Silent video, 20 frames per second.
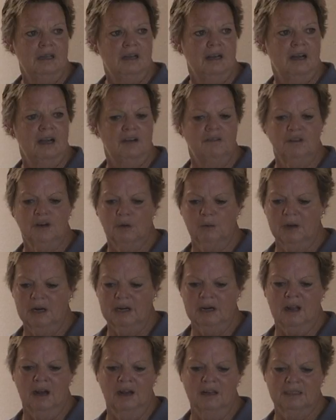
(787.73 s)
I have no
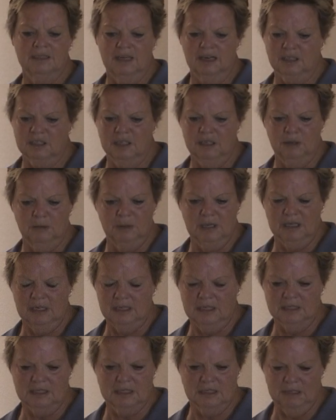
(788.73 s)
way to contact
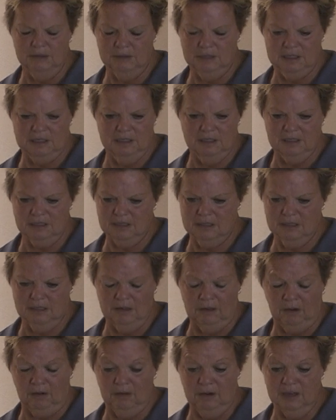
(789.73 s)
anybody. It was just
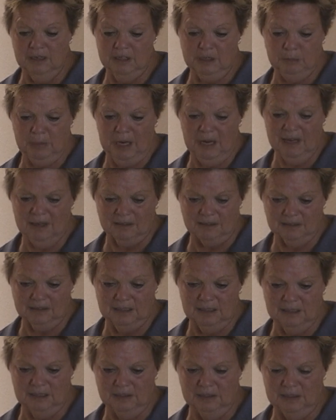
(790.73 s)
a horrendous battle,
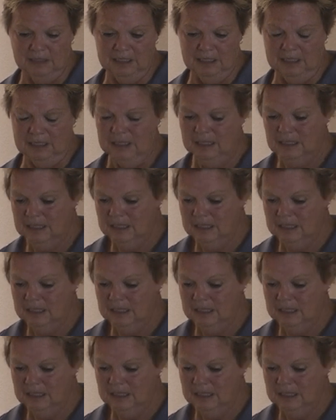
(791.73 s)
and then